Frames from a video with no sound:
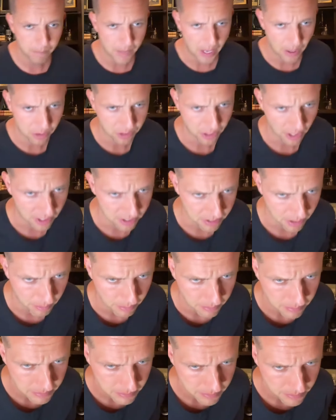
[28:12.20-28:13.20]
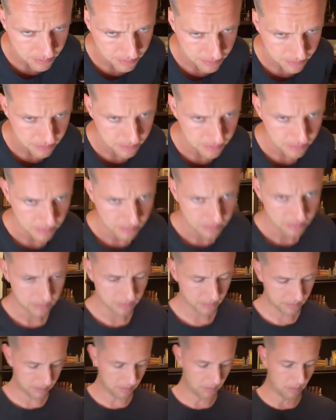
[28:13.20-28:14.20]
that was awesome.
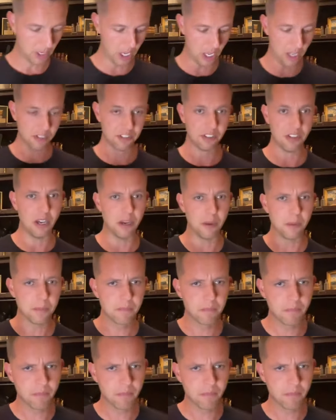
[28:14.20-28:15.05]
Also,